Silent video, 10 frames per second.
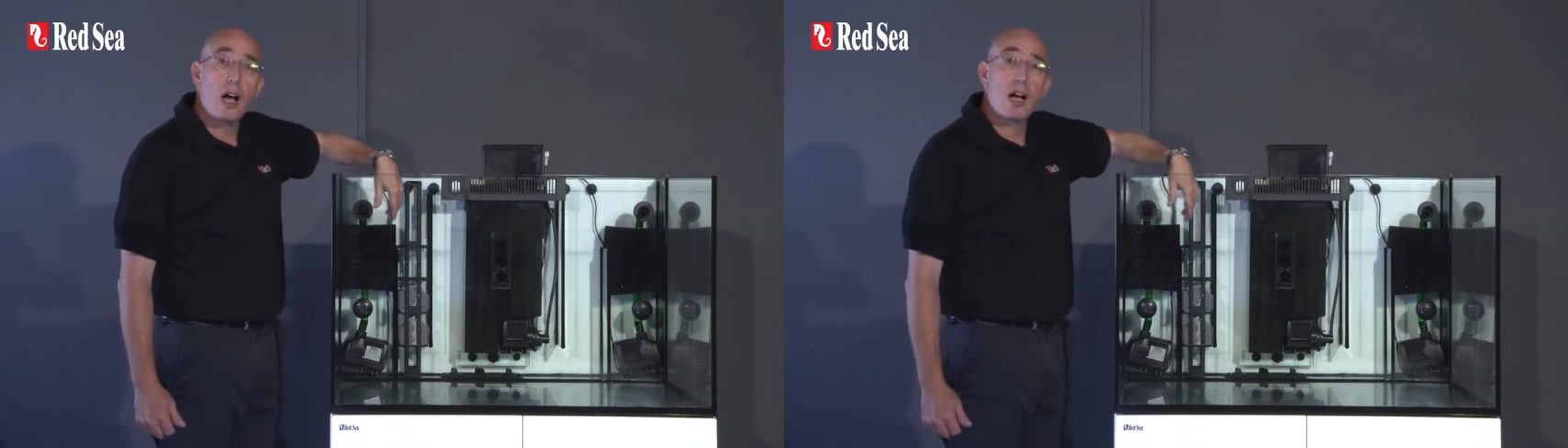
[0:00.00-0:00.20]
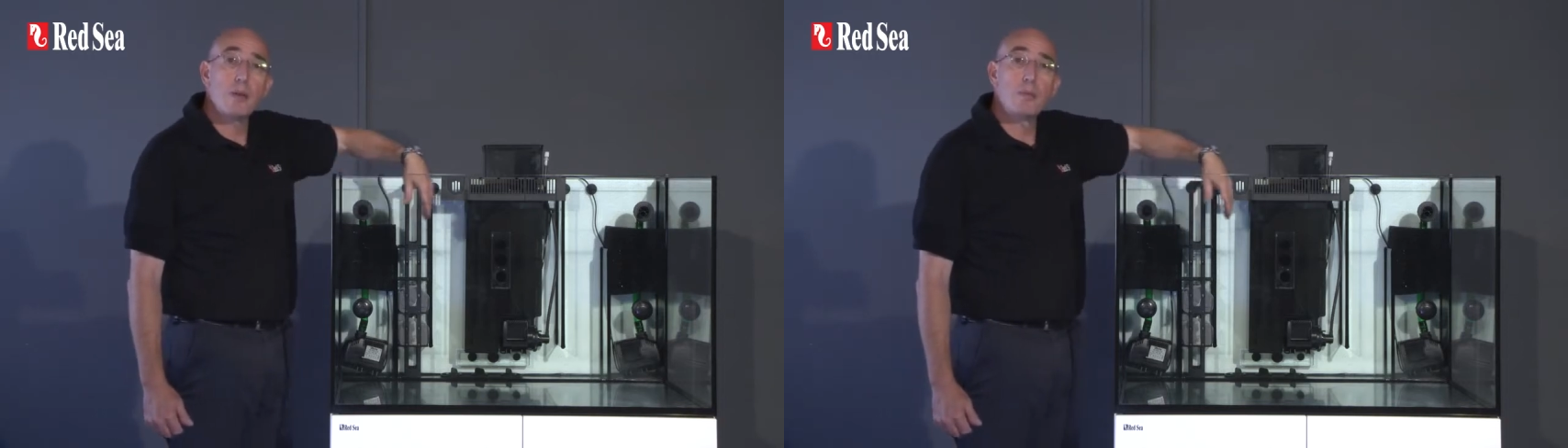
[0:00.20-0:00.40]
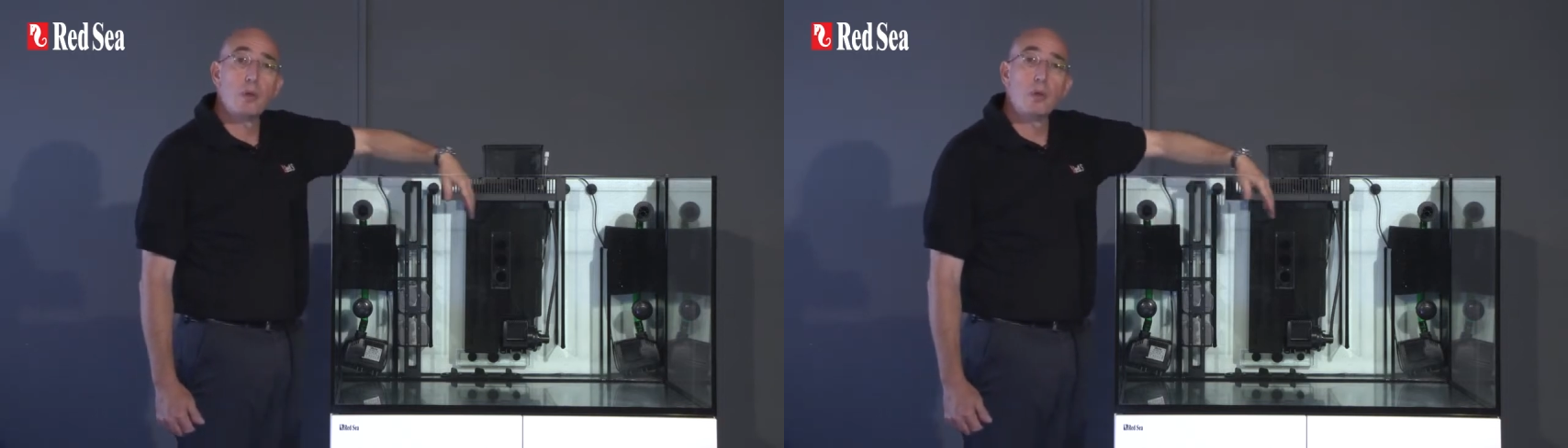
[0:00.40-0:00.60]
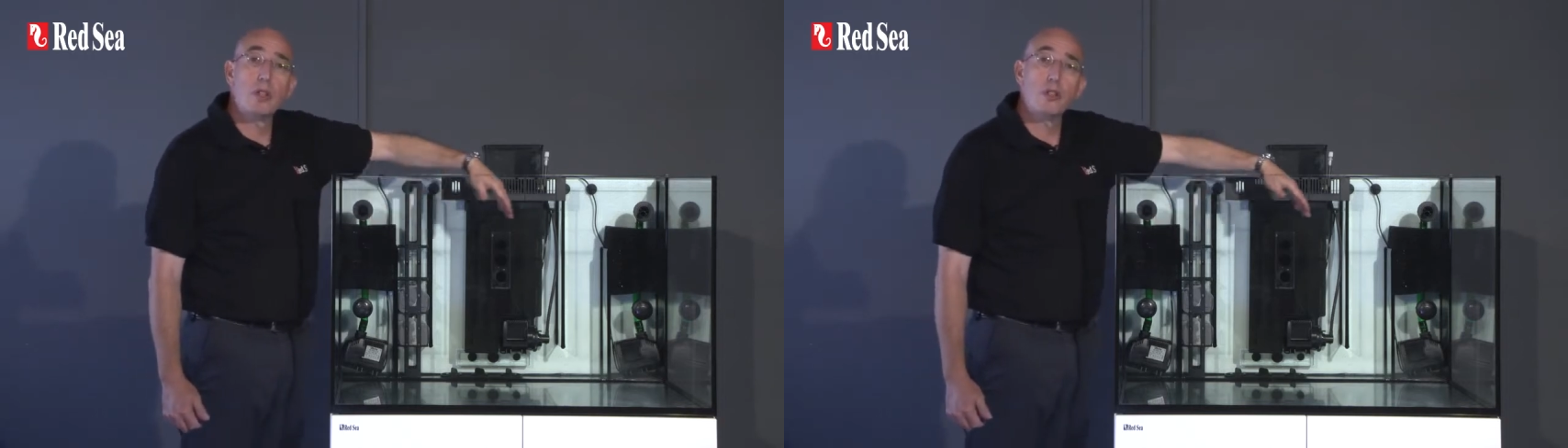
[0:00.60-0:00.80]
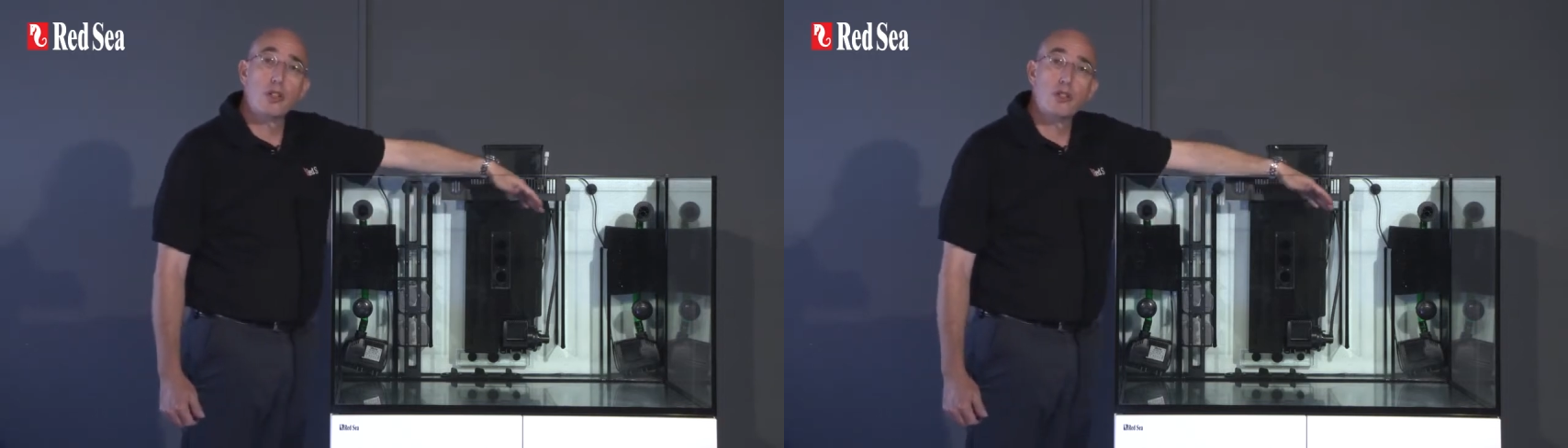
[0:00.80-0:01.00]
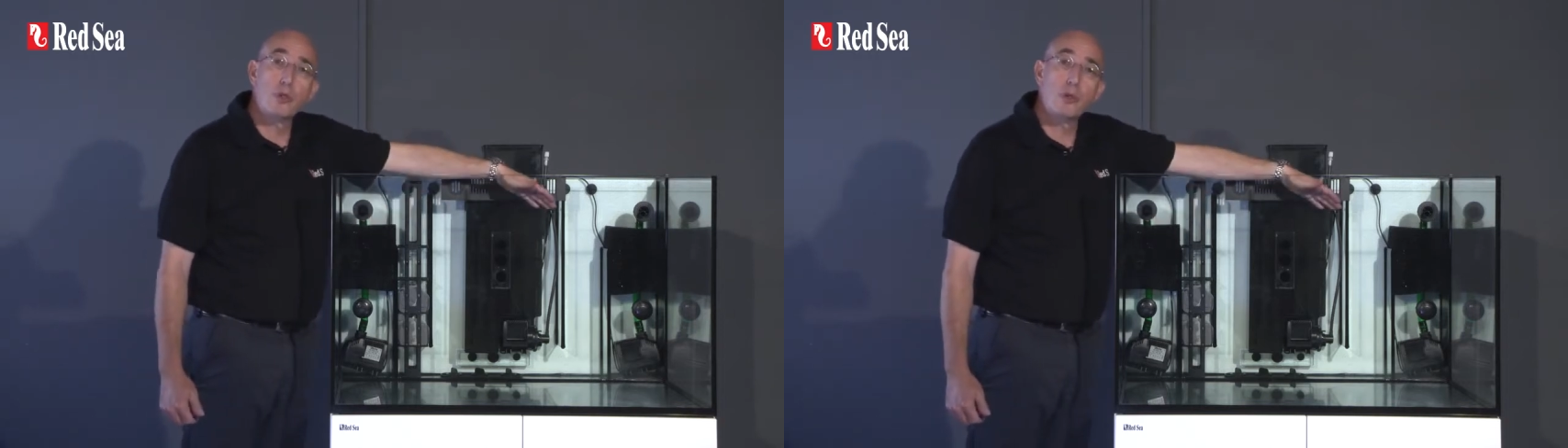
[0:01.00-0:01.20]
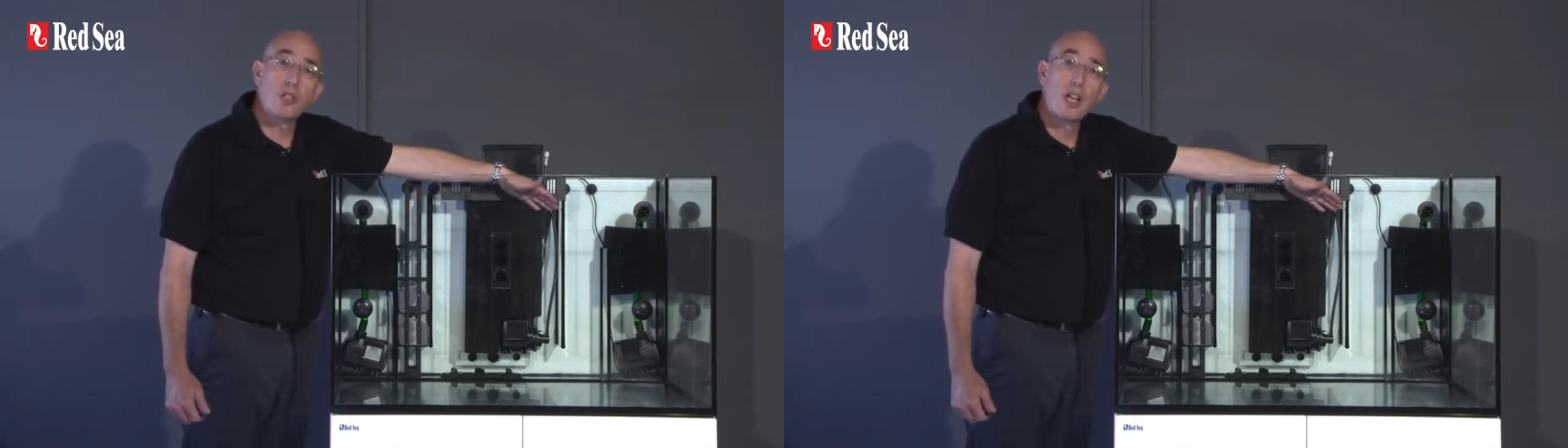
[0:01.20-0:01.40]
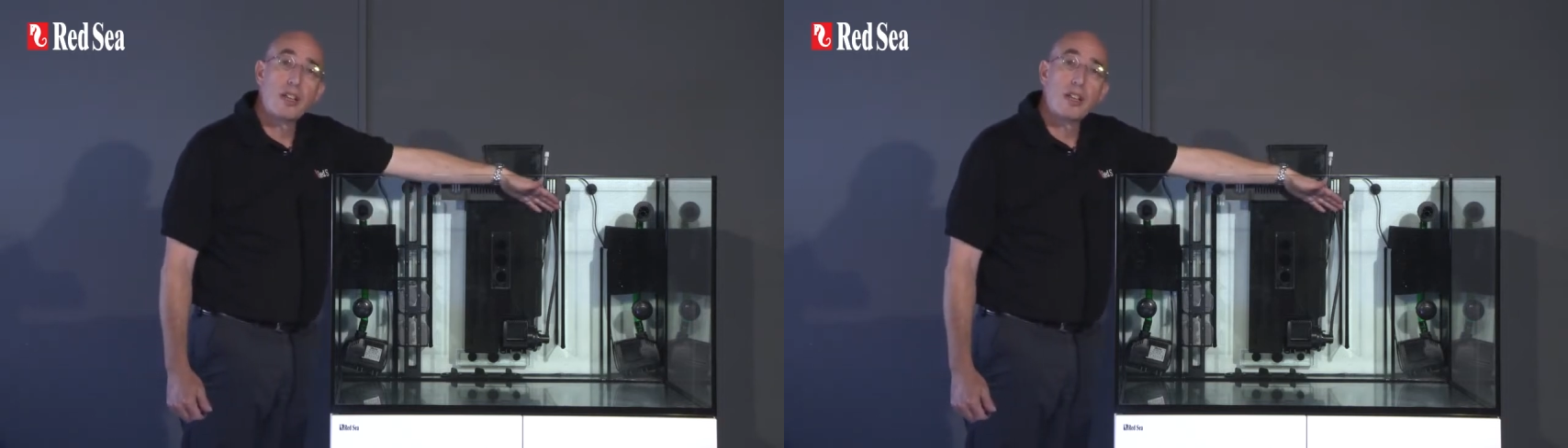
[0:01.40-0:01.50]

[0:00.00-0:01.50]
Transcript: eyeball nozzles